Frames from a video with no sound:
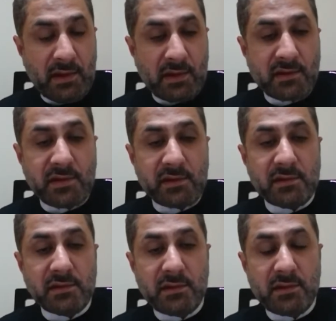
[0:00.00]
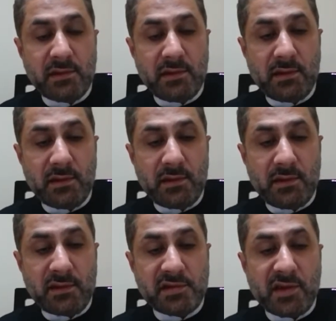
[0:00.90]
until
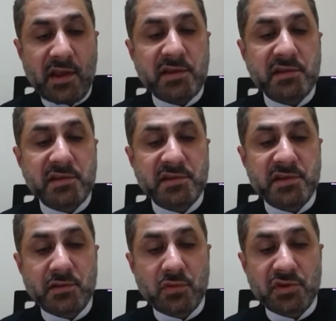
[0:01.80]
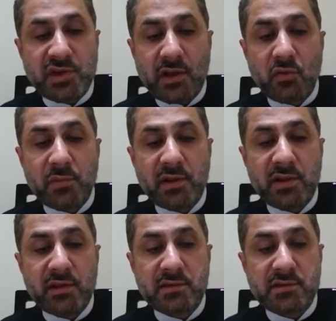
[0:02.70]
she enters into a shallow
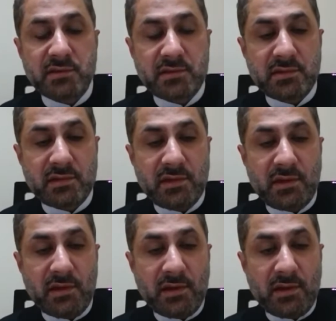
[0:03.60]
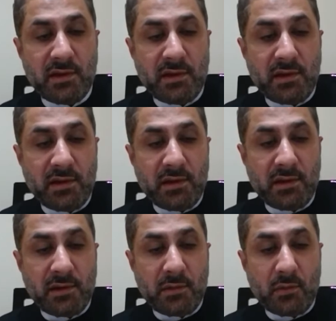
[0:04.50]
place
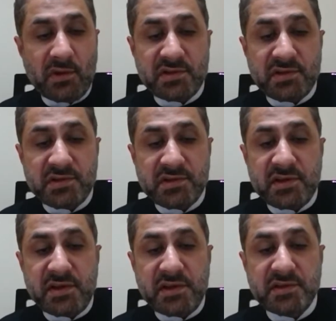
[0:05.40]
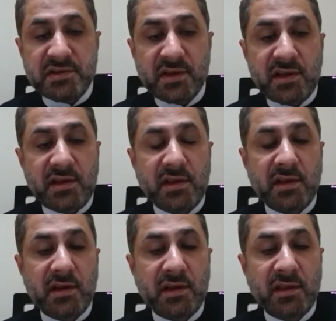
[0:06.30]
where she sees
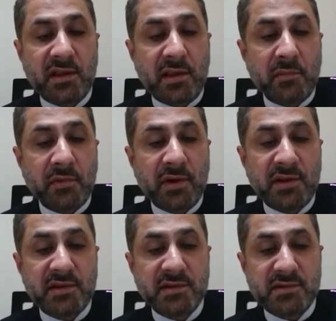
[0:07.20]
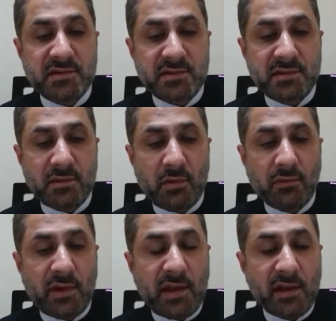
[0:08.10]
Sakina in the embrace
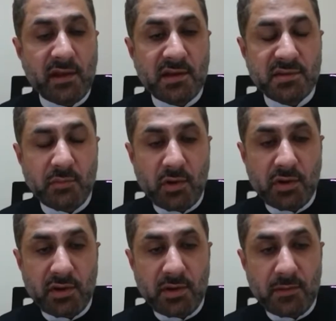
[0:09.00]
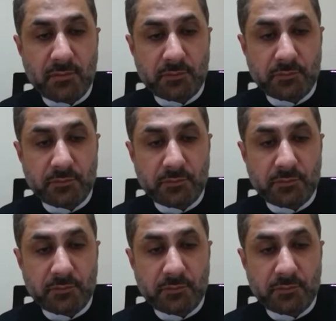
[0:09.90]
of a headless body.